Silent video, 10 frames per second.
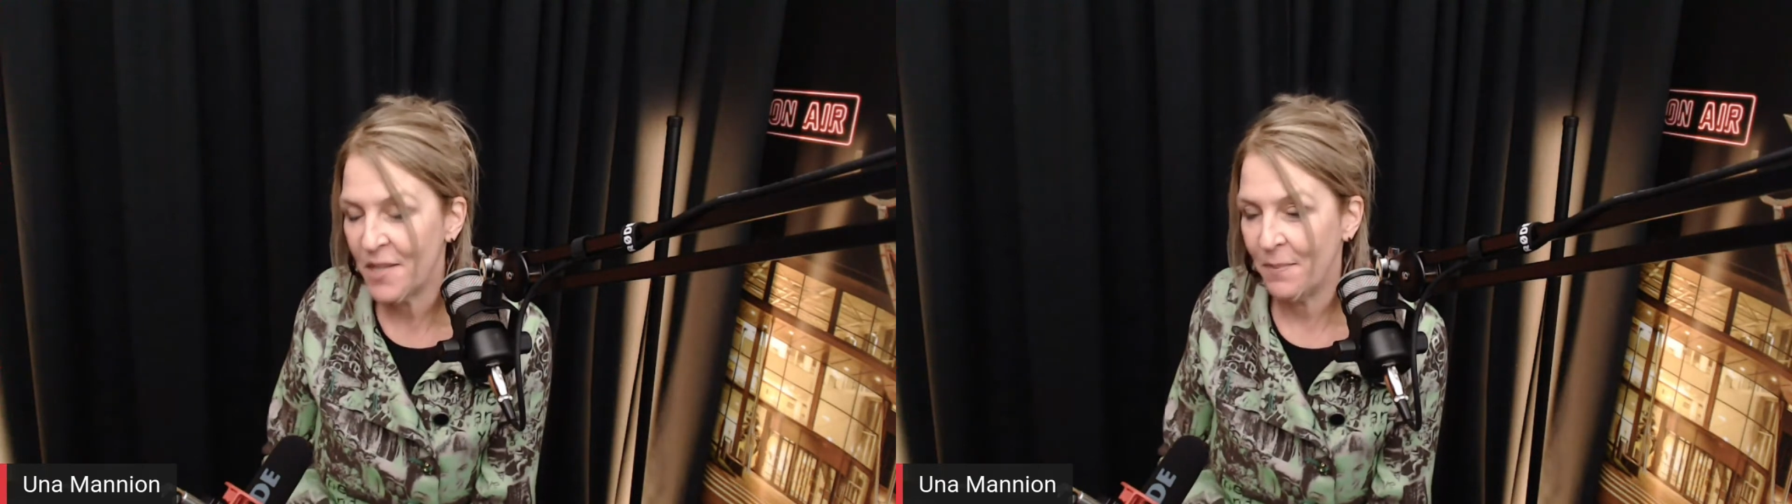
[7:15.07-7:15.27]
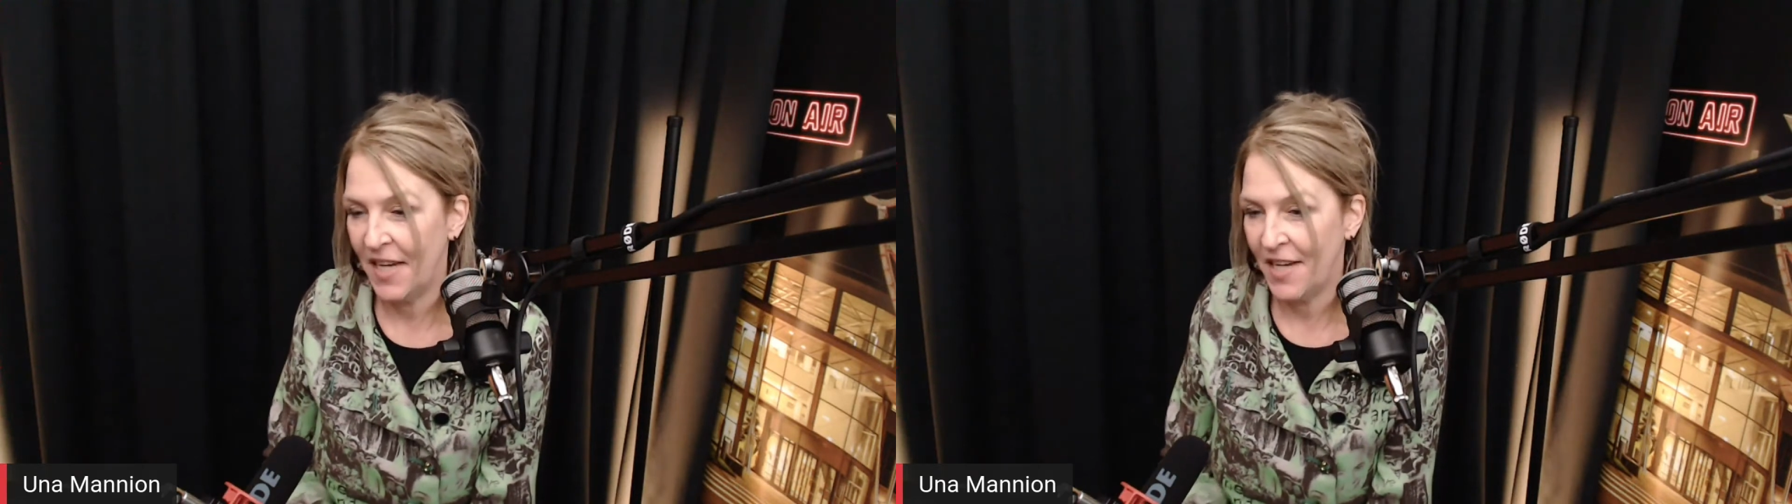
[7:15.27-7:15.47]

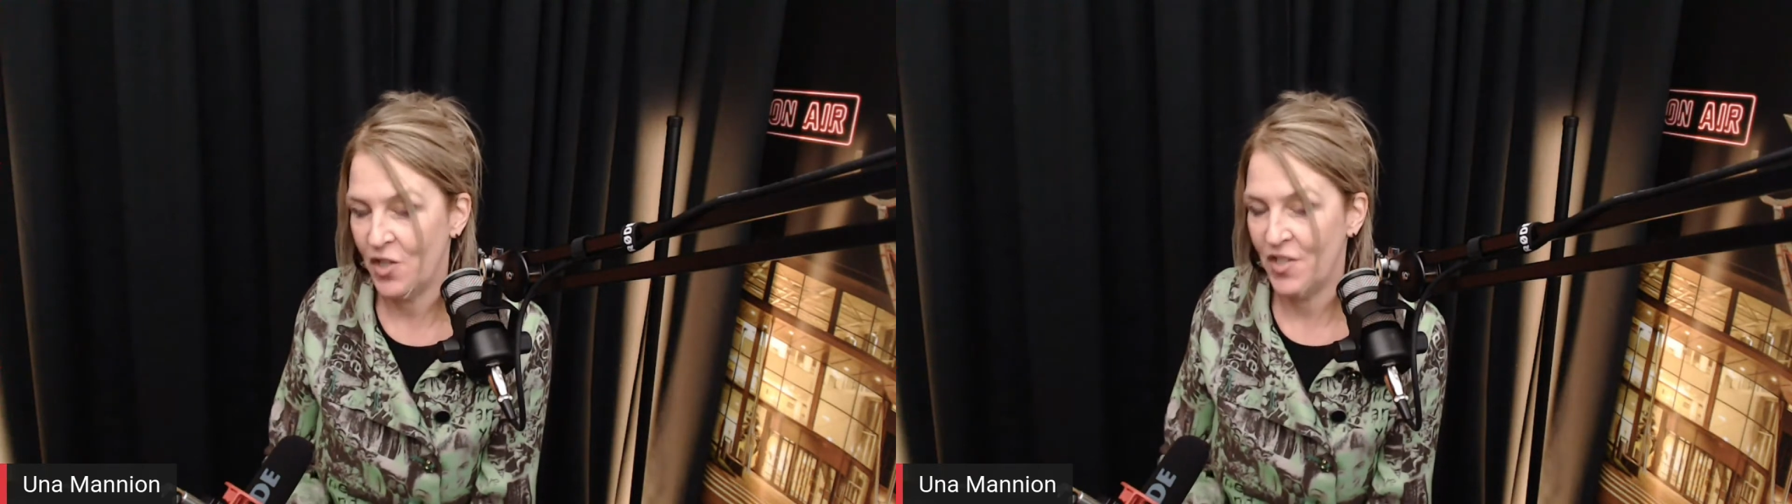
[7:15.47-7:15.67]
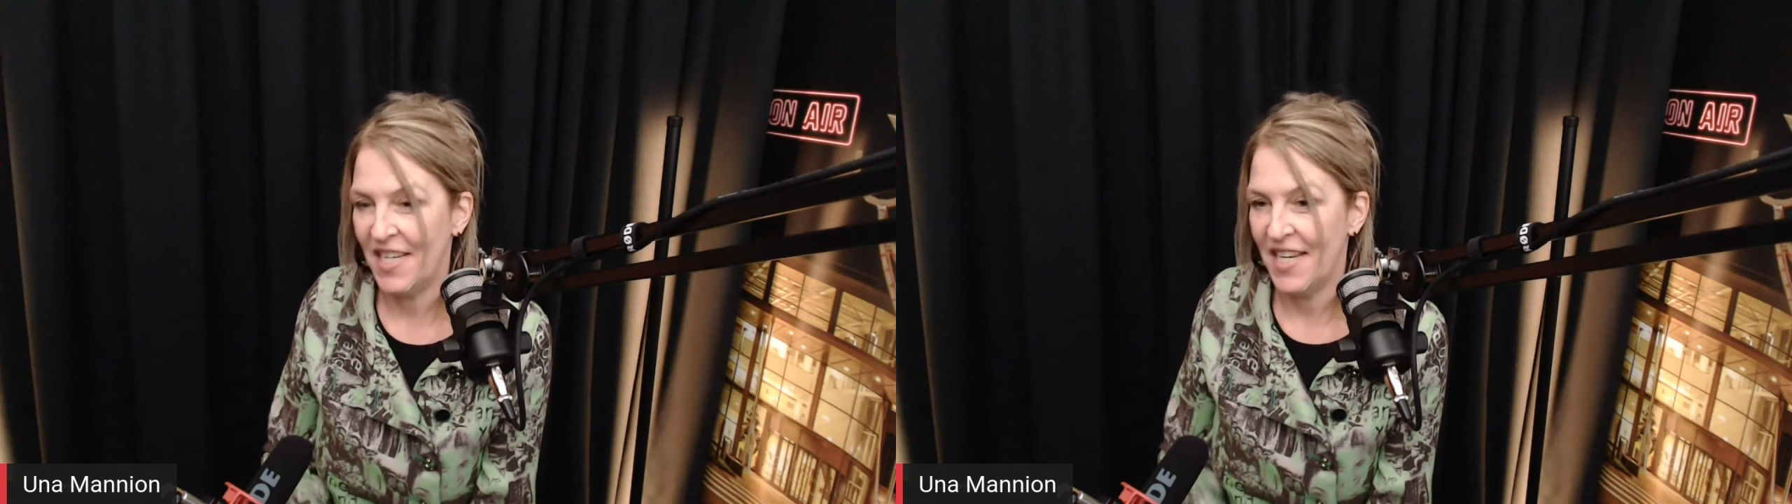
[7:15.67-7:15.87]
the
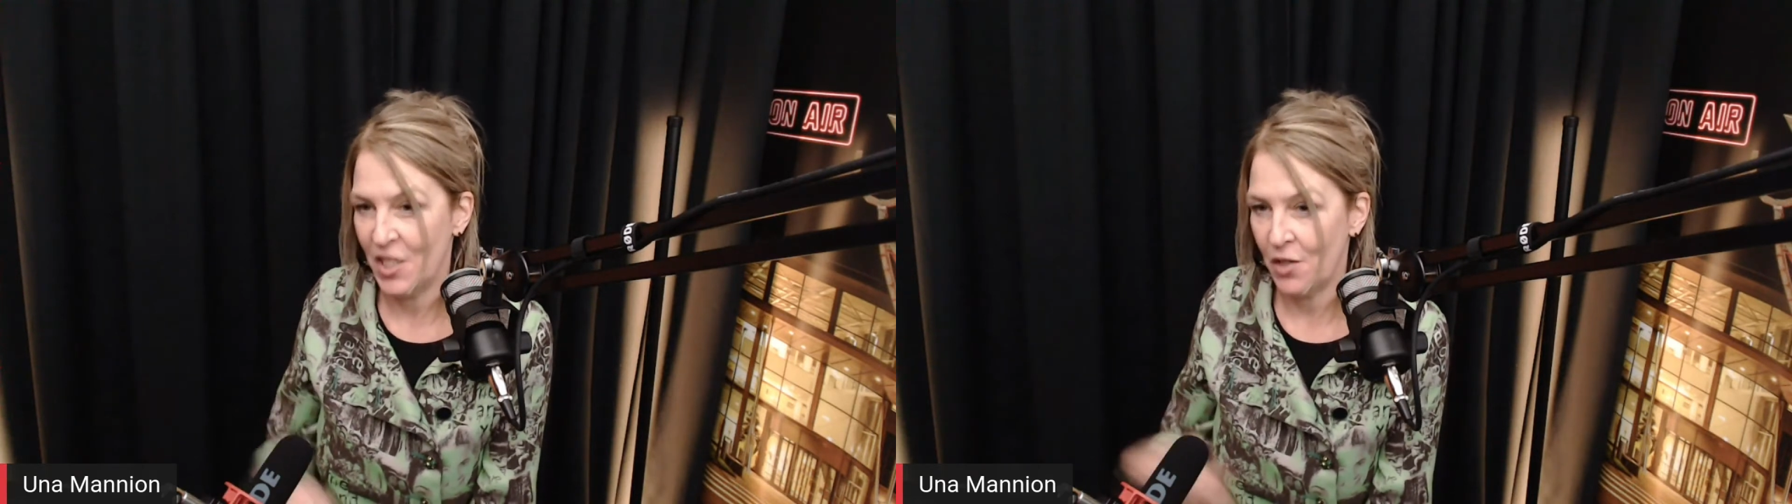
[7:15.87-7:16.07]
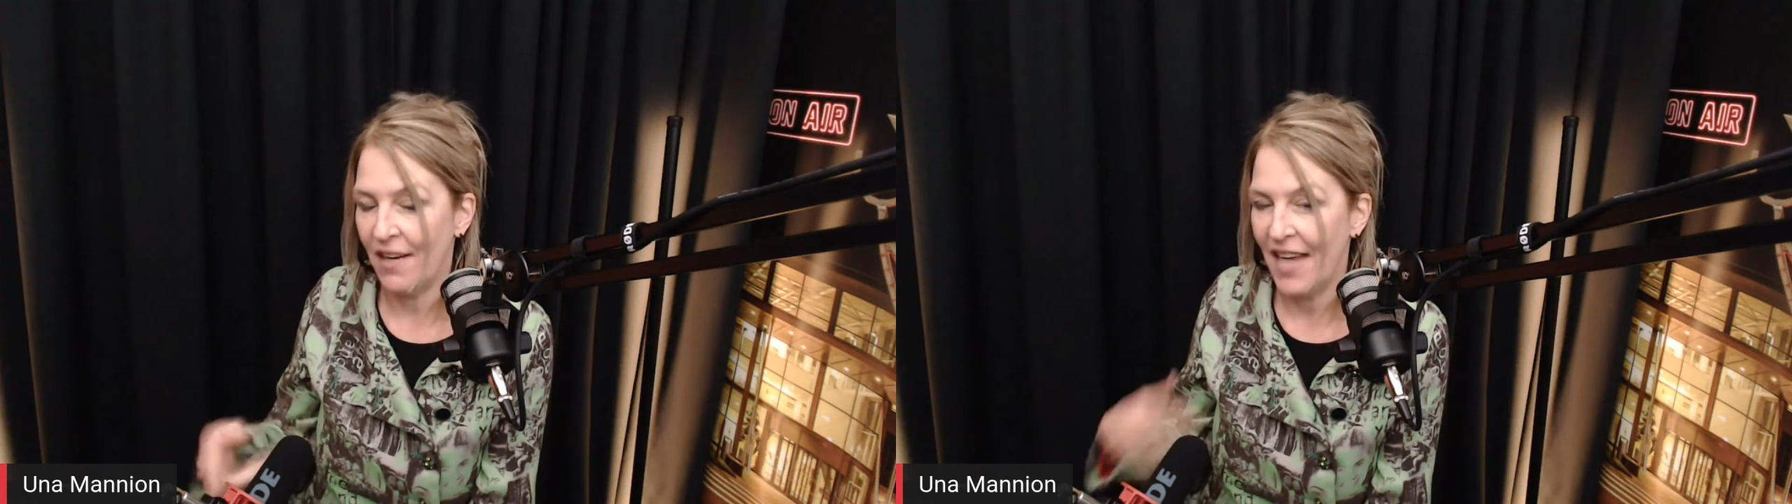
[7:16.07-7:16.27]
PhD
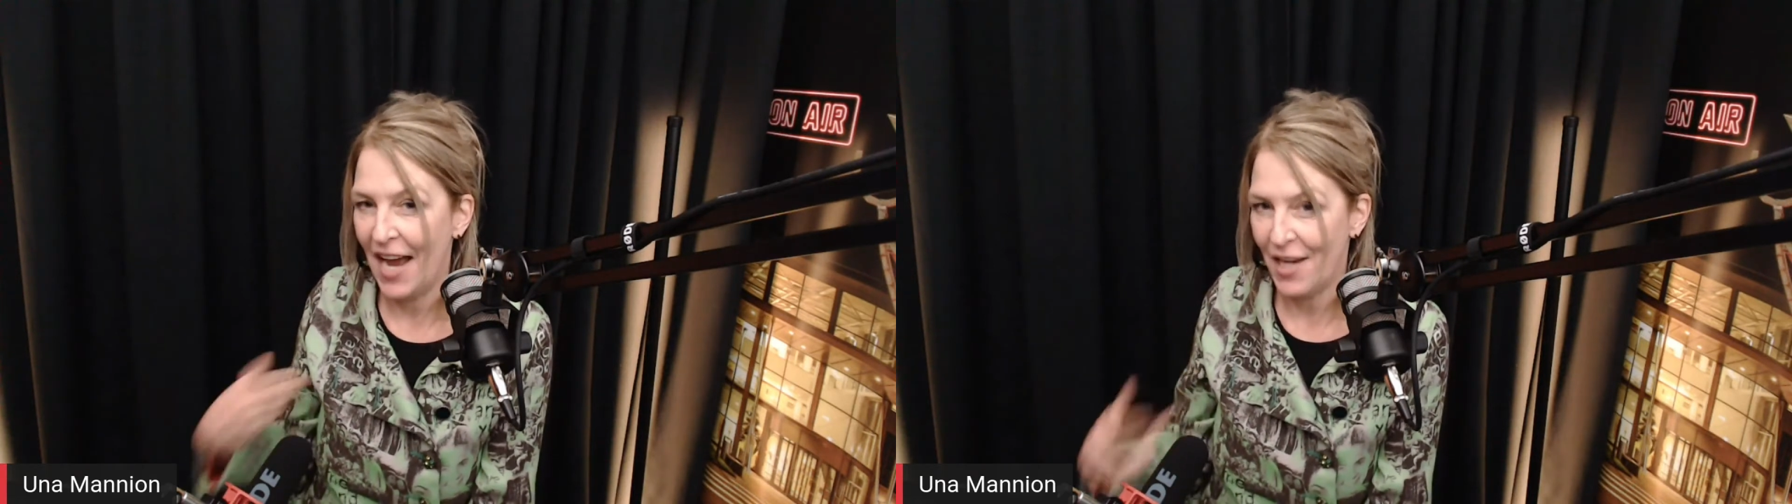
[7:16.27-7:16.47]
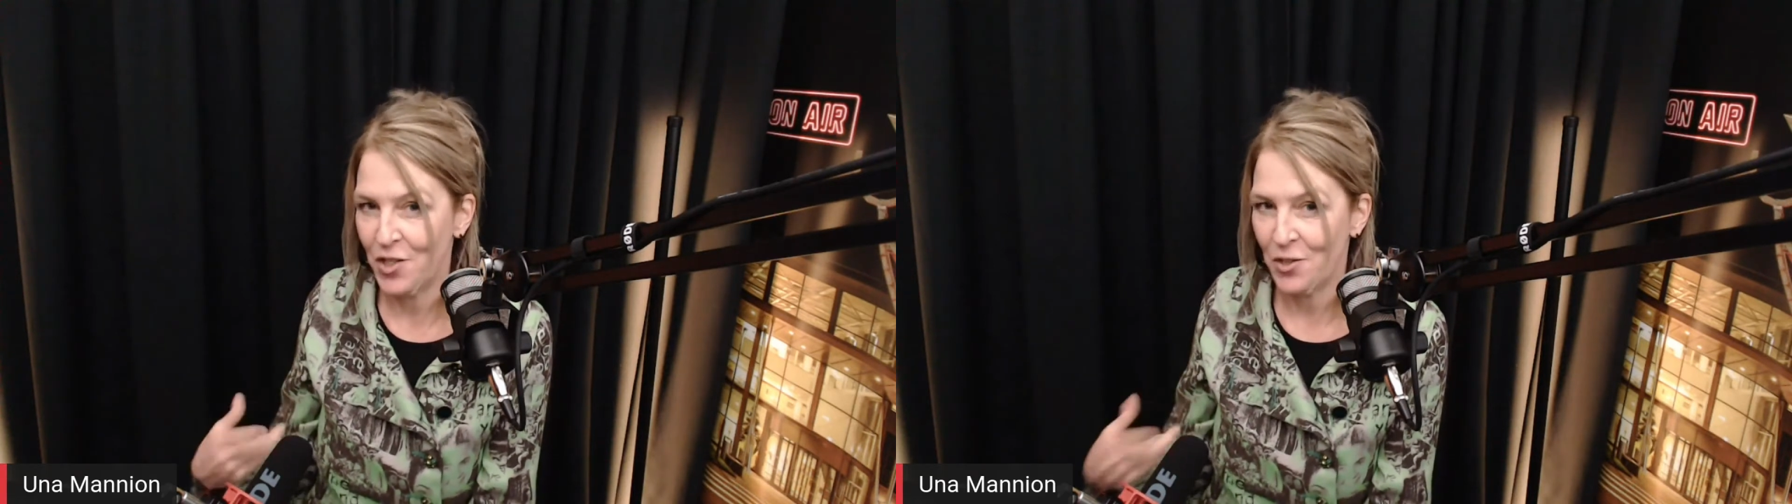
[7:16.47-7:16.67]
until I
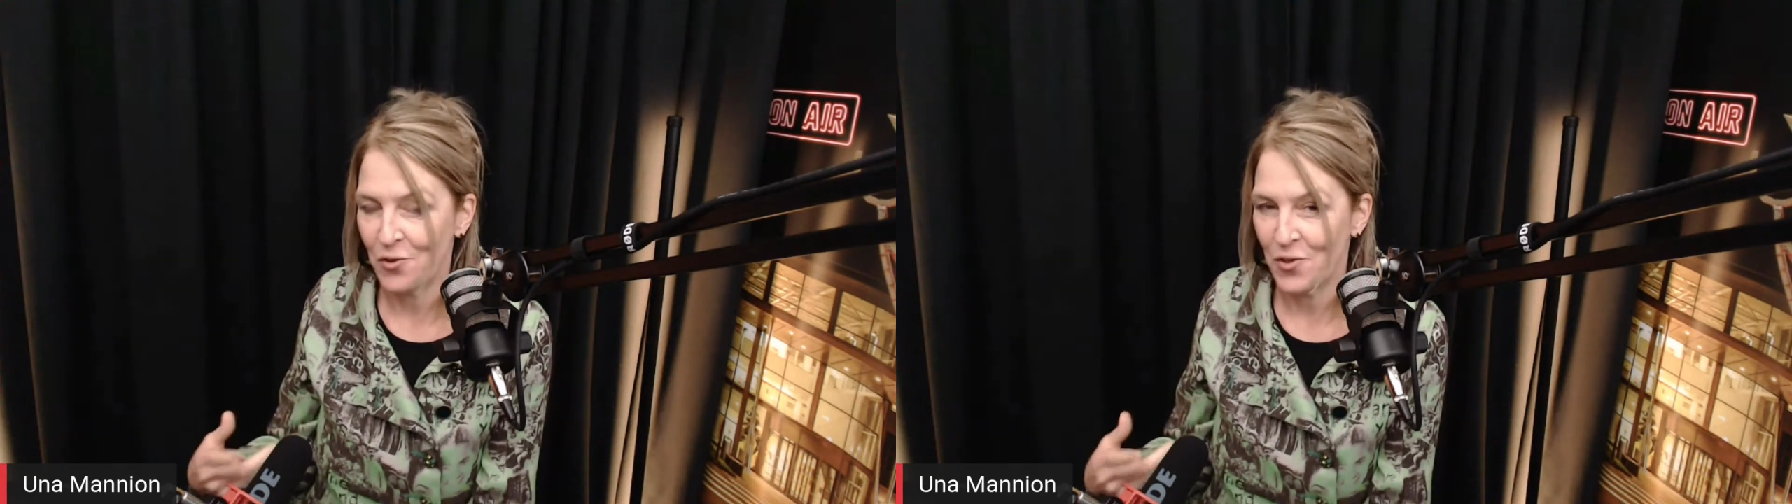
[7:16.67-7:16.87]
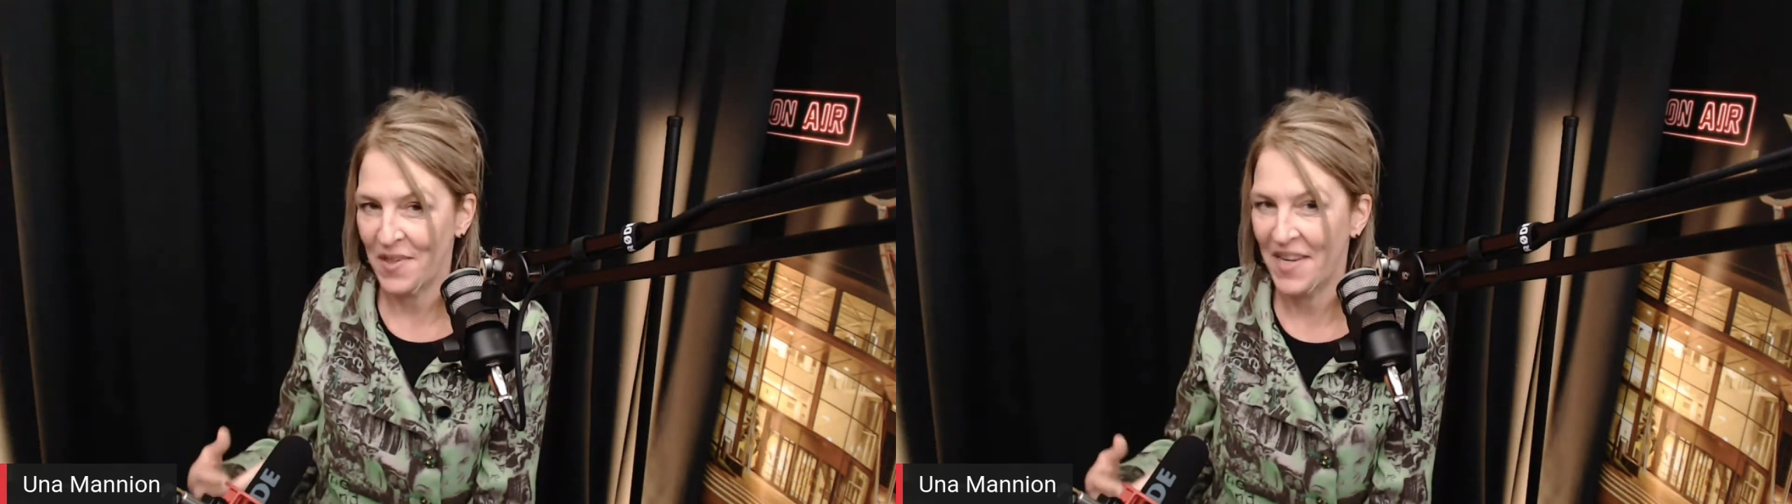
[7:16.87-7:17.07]
had
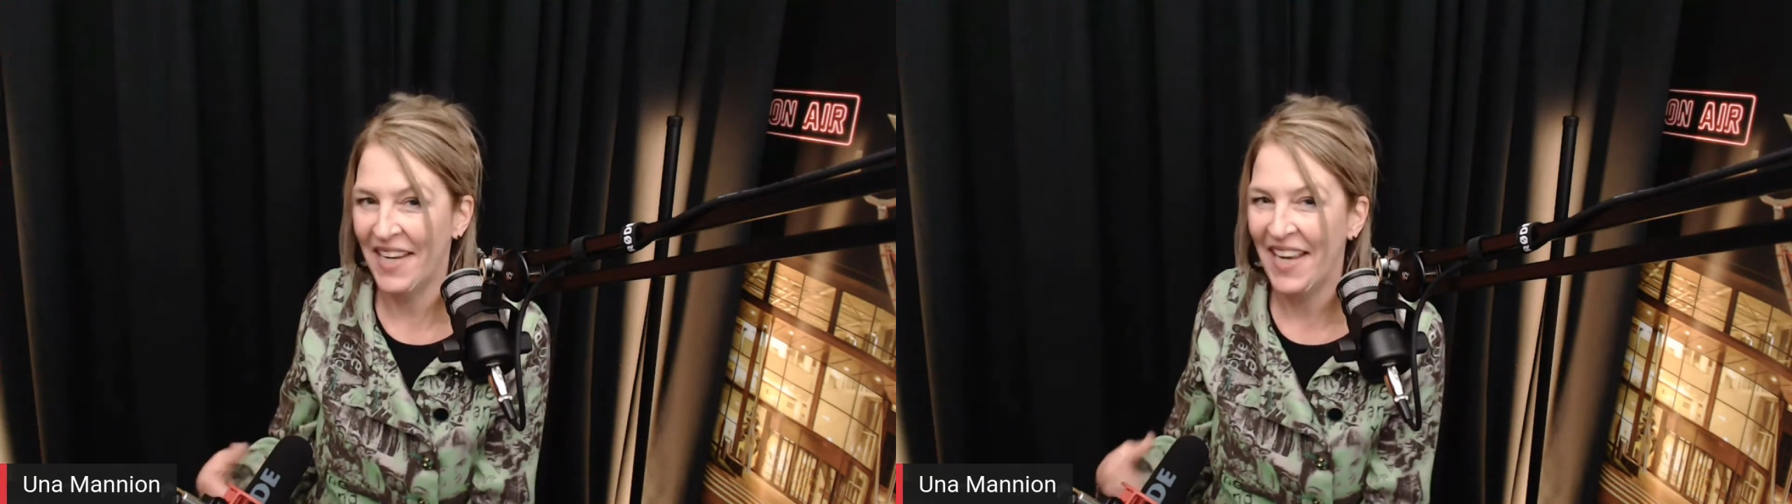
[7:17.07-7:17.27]
children.